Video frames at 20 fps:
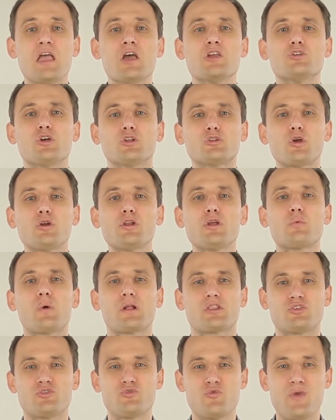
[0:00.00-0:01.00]
Not only
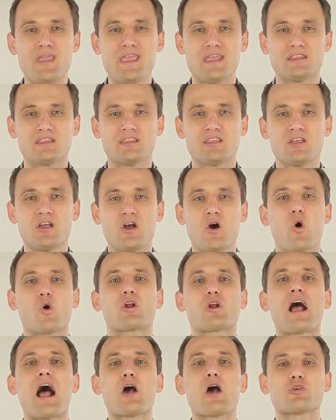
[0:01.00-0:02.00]
what you eat or
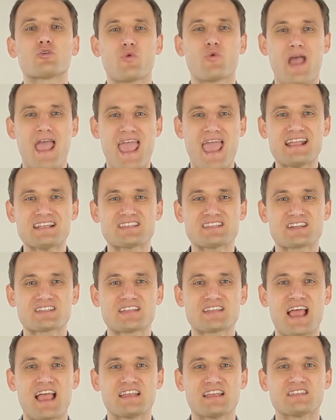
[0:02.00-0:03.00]
how you
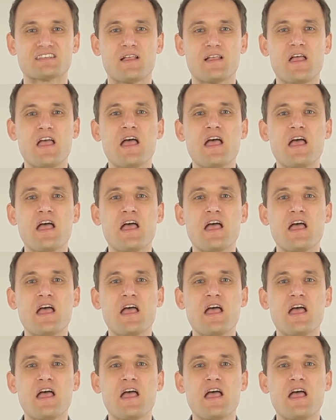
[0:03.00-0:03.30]
exercise,